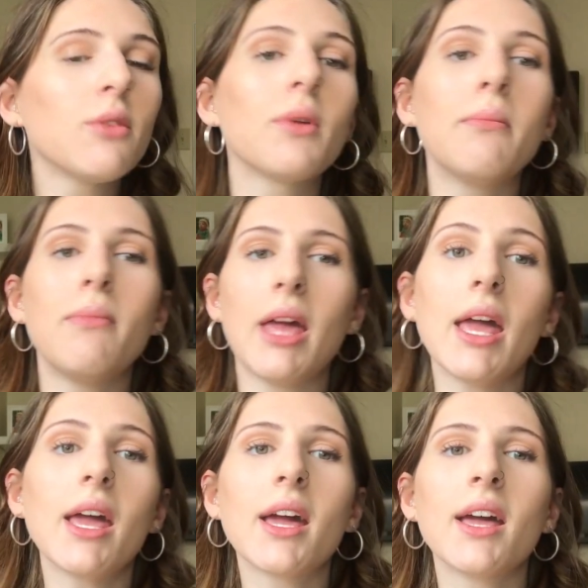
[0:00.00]
and
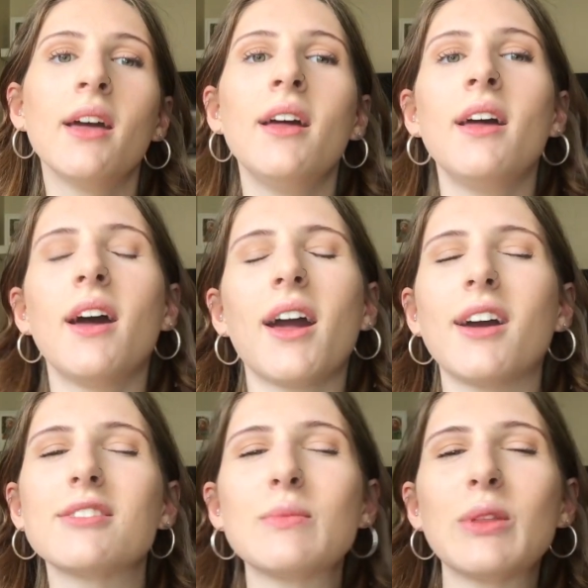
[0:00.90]
remake. I
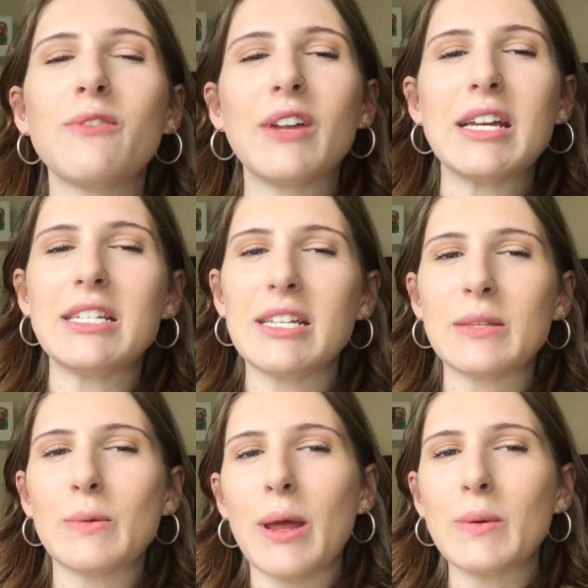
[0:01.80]
got some really fun
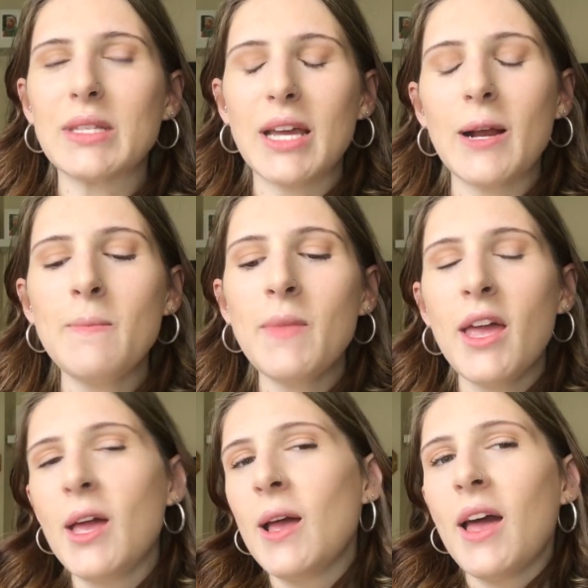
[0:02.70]
ideas when I was there.
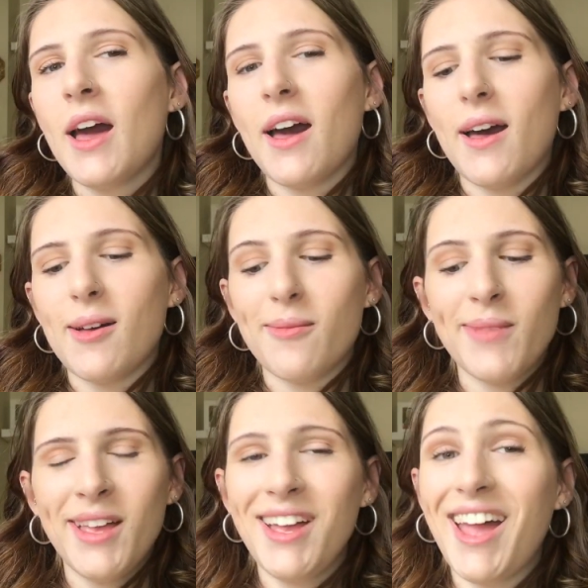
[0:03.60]

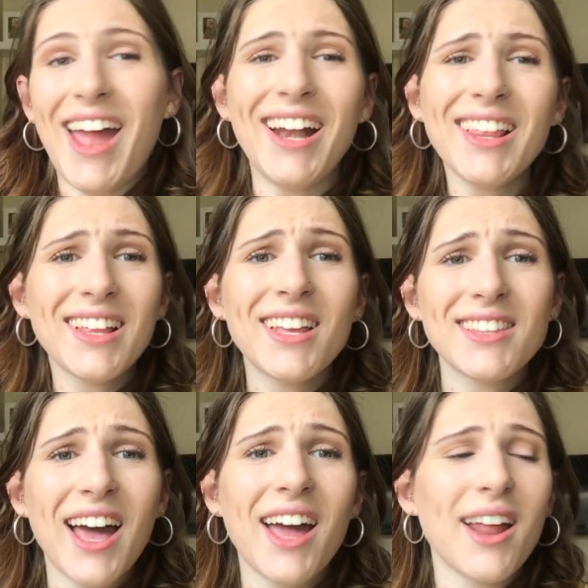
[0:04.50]
Anything
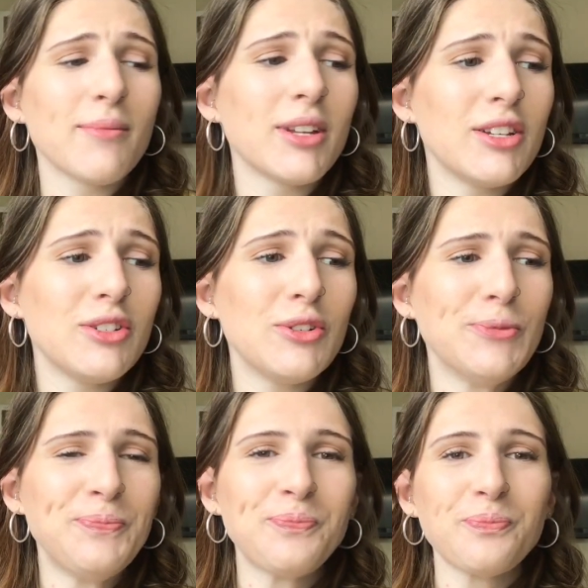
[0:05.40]
like that. I'm going to
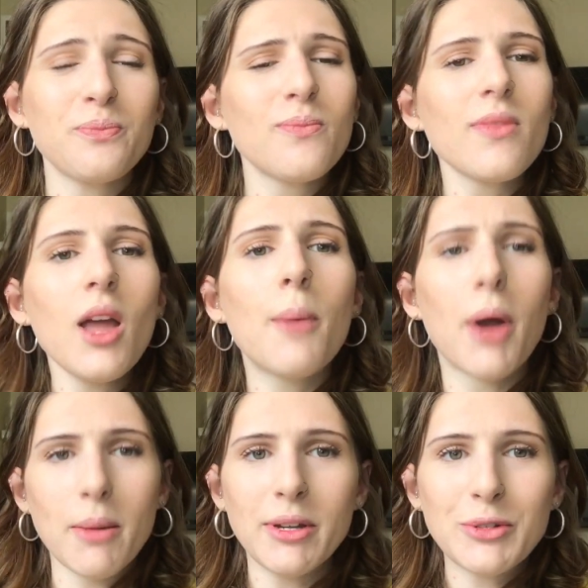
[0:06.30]
do
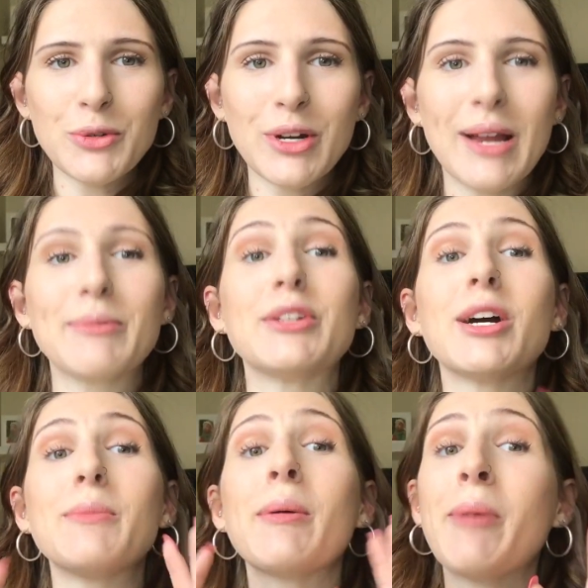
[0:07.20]
apartment tour. I'm going to
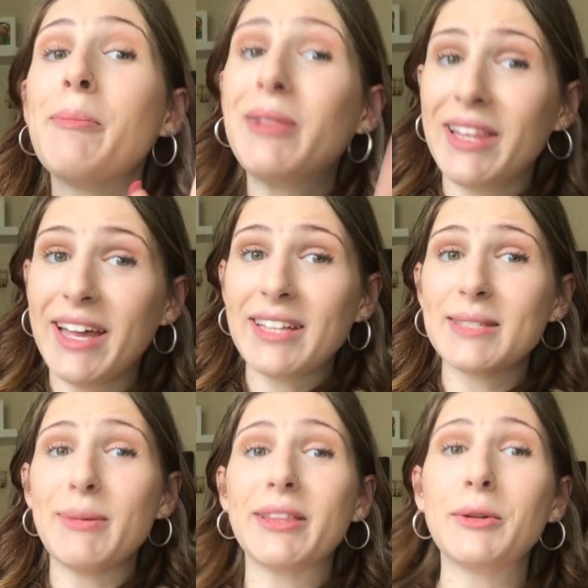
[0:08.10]
talk about my
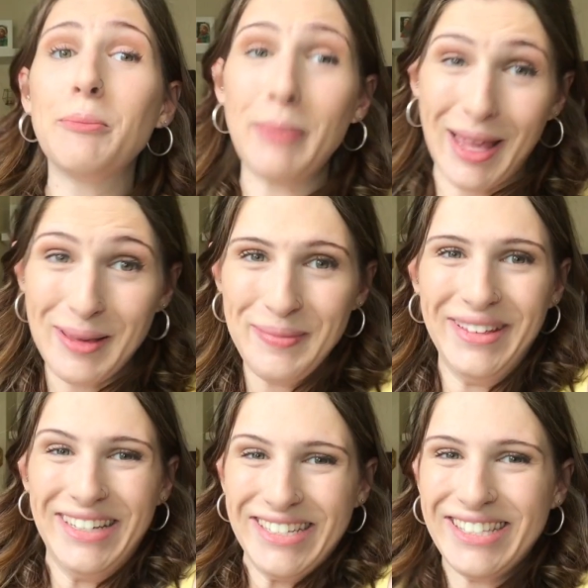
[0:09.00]
plants, my little
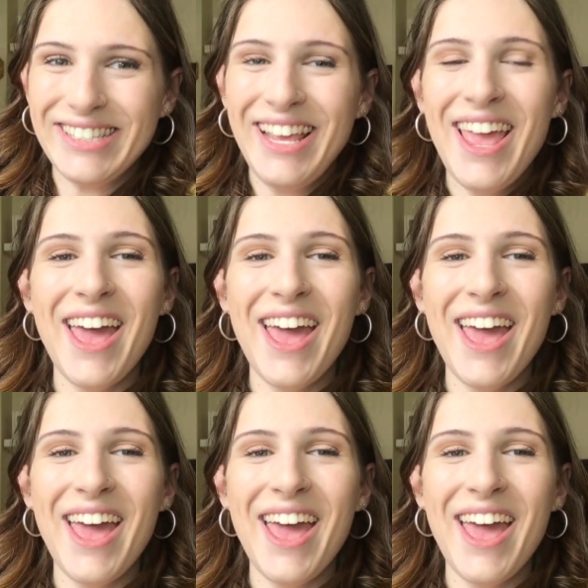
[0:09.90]
babies.